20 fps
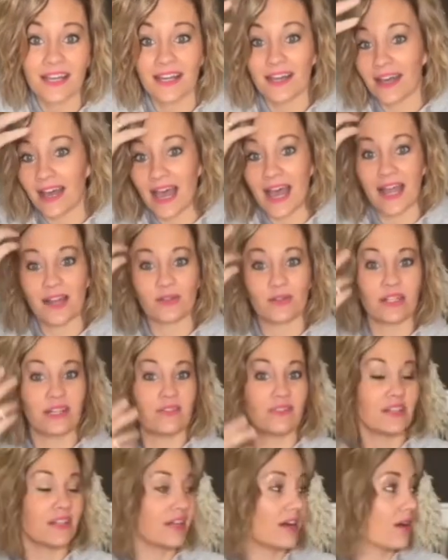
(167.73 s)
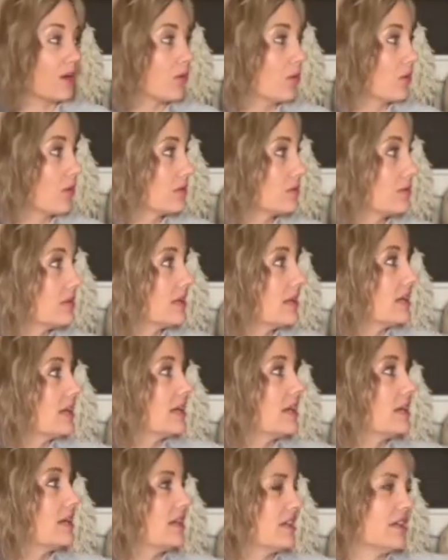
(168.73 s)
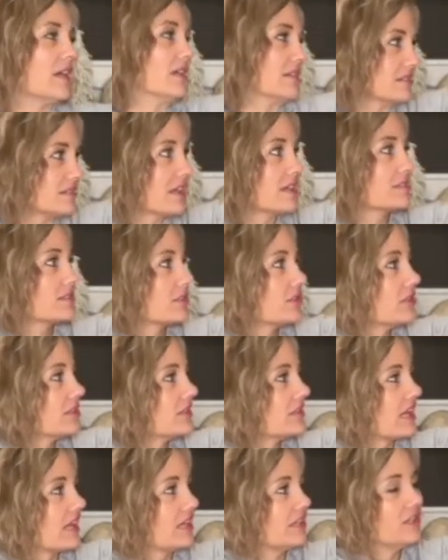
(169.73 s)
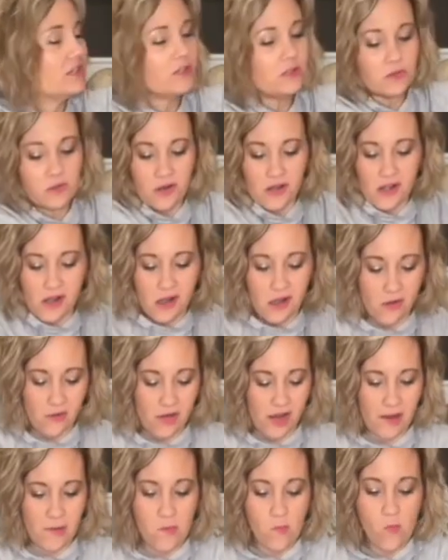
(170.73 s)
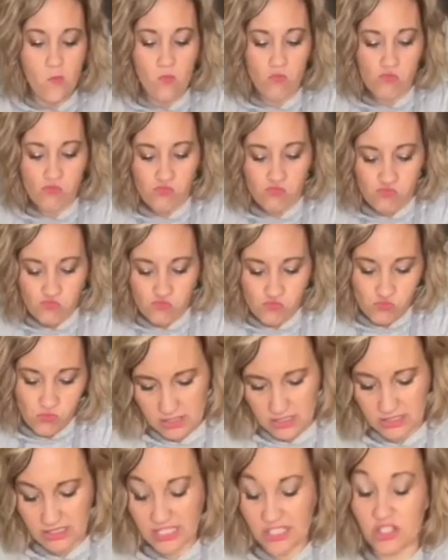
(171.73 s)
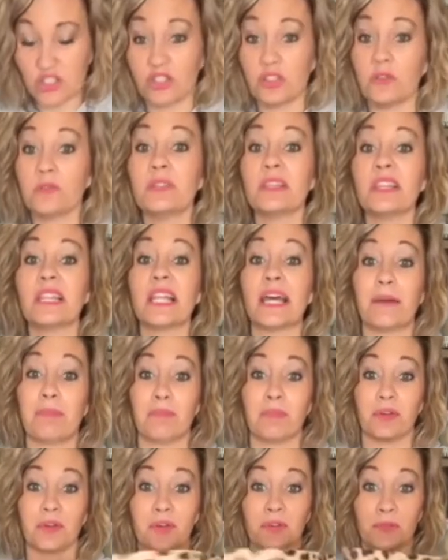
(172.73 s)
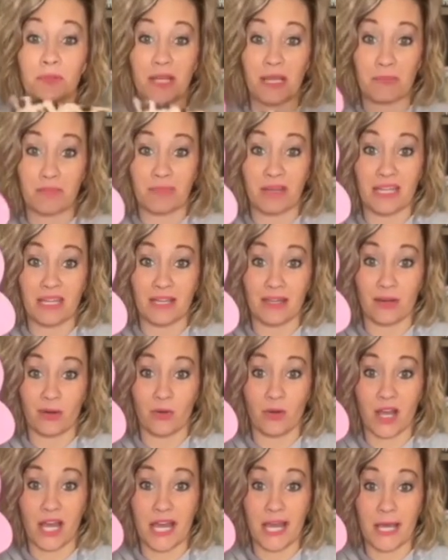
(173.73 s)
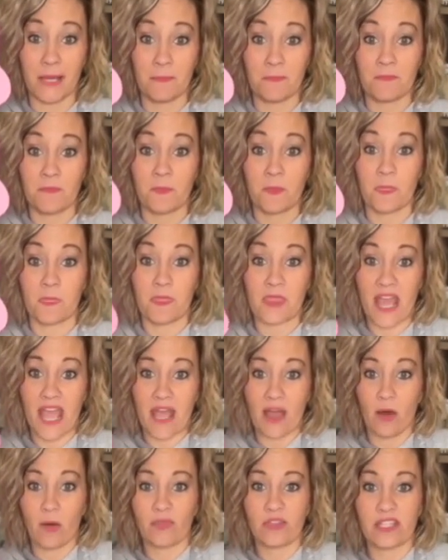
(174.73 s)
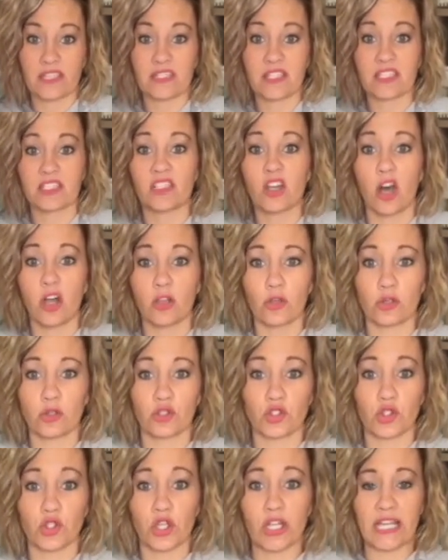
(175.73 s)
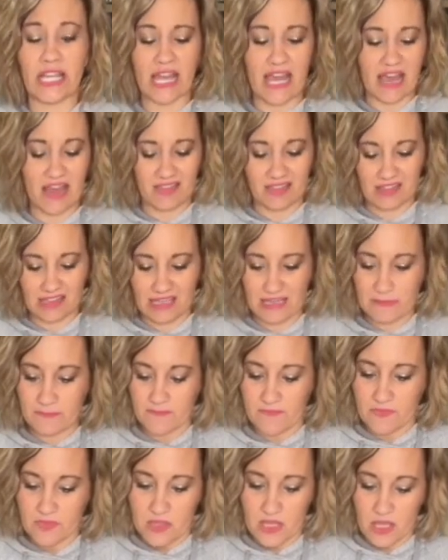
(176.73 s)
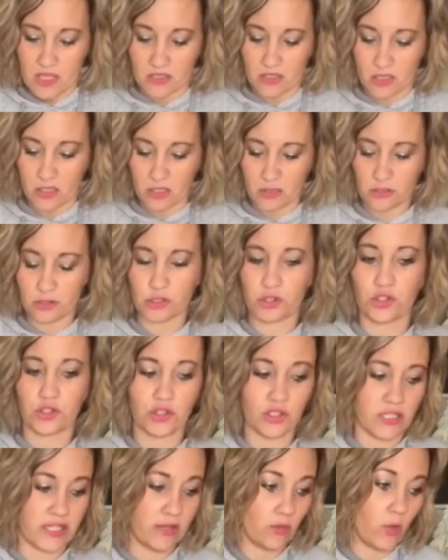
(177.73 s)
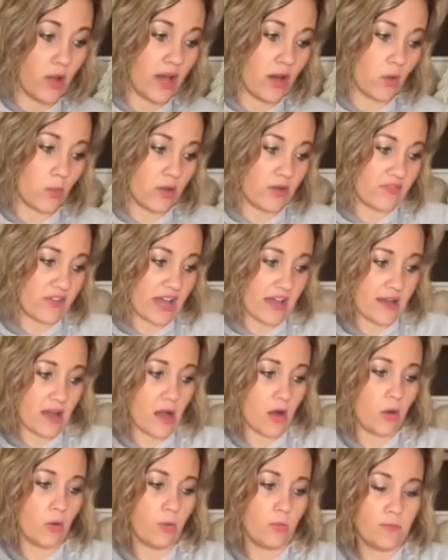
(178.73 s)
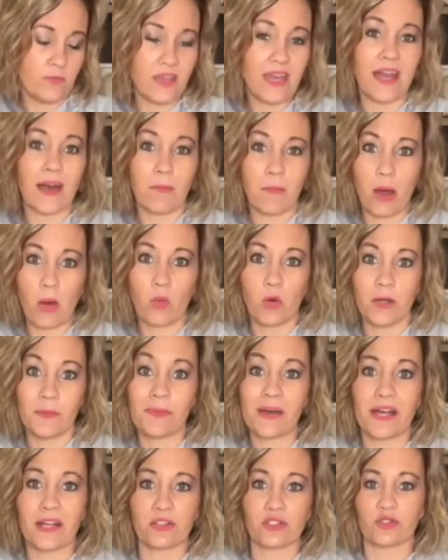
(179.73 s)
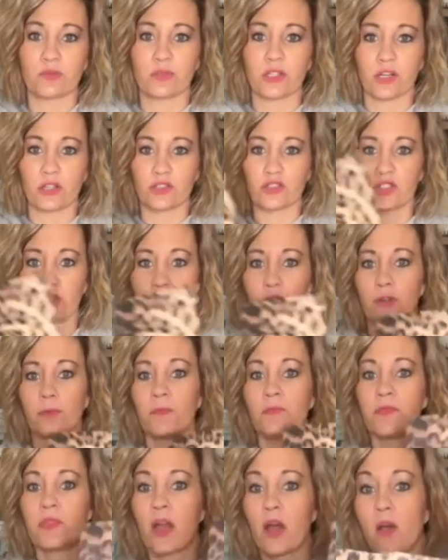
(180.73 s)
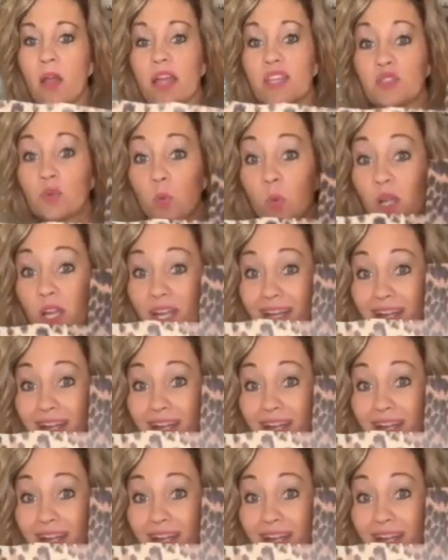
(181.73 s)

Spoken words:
I don't even know. Like this? Yes, that's good. Thank you. Okay. Let's do leopard and pink, okay? Now, this is Dollar Tree, Kathy. Dollar Tree. Well, we've got, oh, yeah, my wood palette's from Dollar General. Okay, so we're gonna